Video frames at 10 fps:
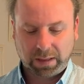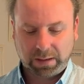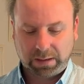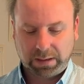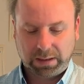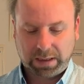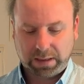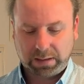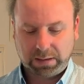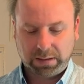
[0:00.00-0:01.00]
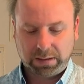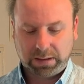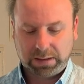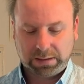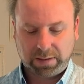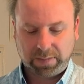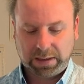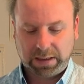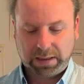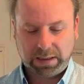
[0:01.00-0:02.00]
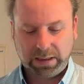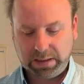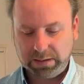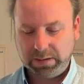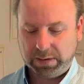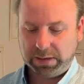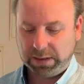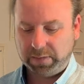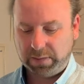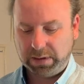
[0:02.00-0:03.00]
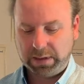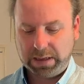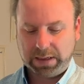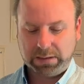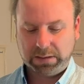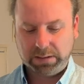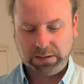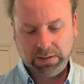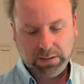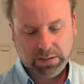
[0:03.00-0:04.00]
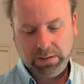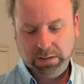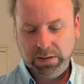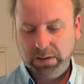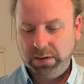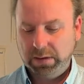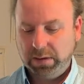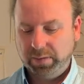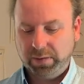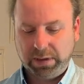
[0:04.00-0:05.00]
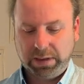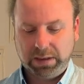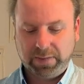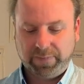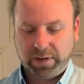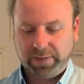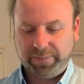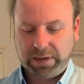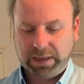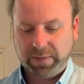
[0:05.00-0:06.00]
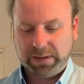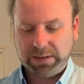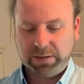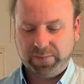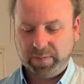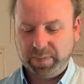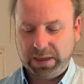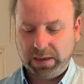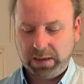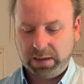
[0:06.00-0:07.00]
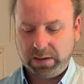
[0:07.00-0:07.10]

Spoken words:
See that? And there's something in there, so I'm going to get rid of that. Put it in the violet flame in the silver bin.